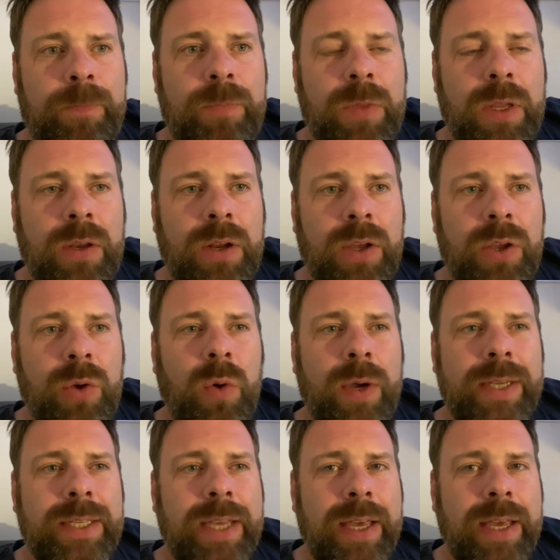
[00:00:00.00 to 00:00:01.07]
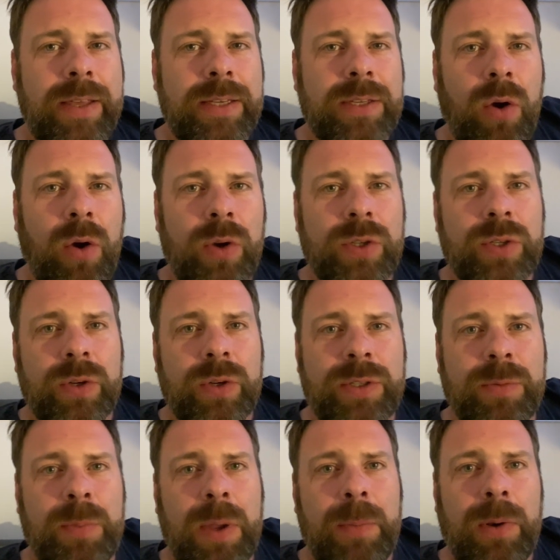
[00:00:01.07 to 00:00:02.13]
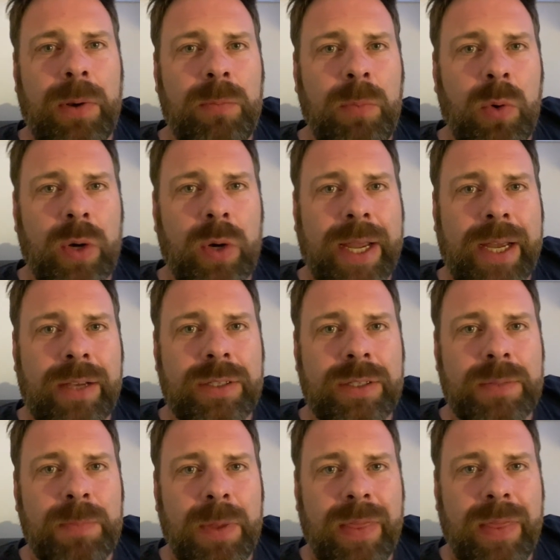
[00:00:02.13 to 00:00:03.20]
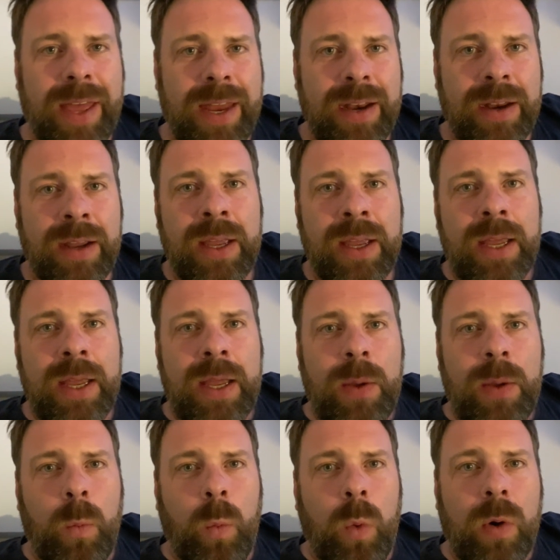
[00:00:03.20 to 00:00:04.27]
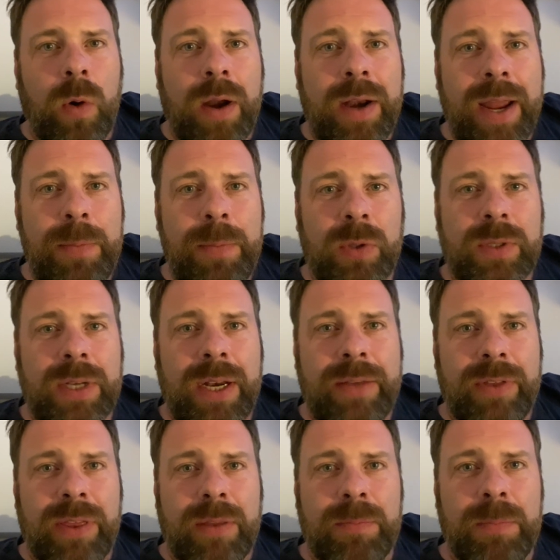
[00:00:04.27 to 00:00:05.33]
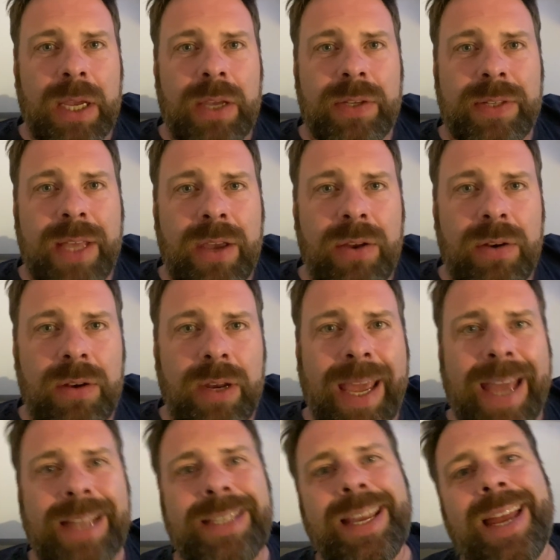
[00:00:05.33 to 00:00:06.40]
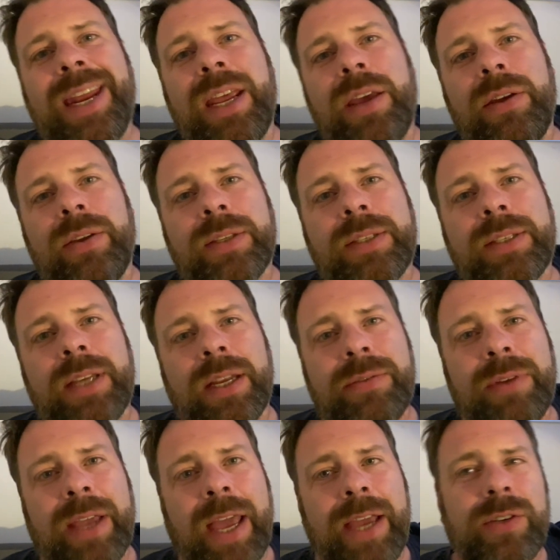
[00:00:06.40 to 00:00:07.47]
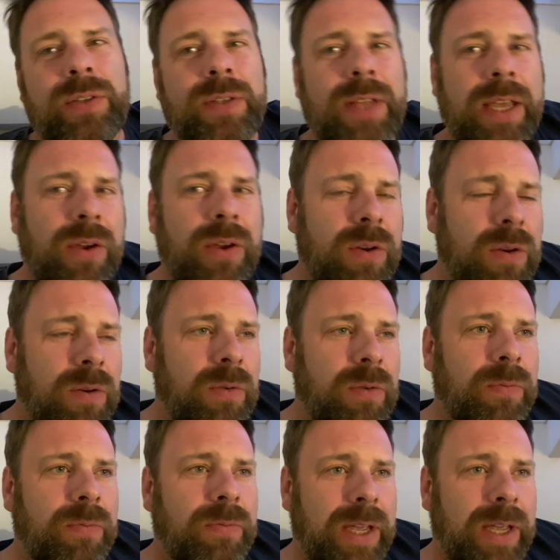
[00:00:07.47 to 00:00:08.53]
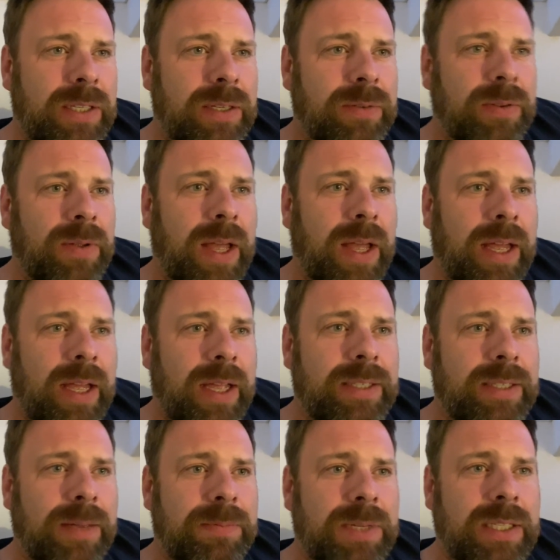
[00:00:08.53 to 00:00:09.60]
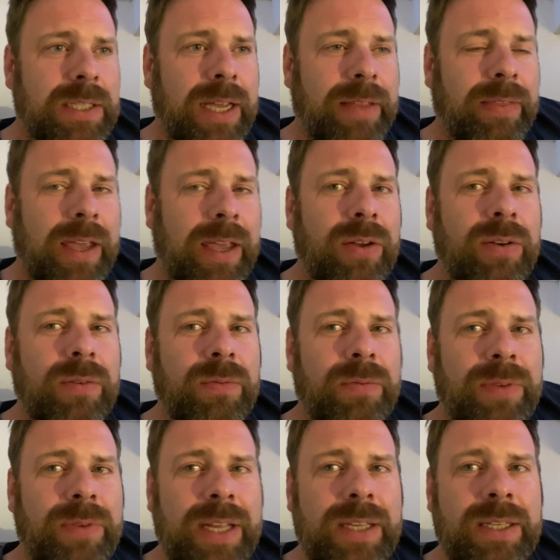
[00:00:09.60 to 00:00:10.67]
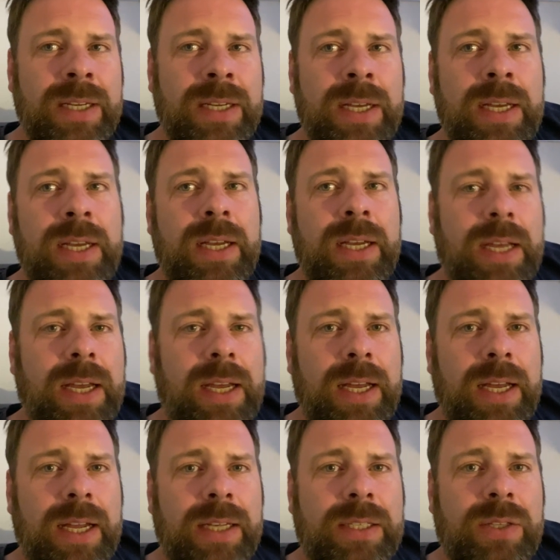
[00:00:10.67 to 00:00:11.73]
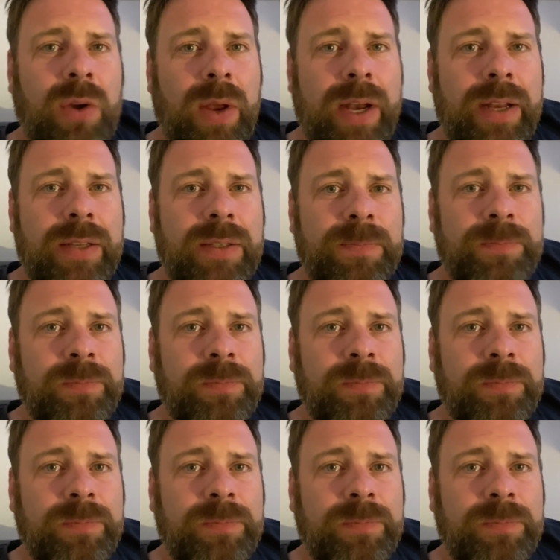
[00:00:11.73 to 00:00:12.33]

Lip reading: You always hear these horror stories of people who bought houses but then were unable to live in them because they couldn't get any certifications. They couldn't fit a septic tank. They couldn't fit a toilet.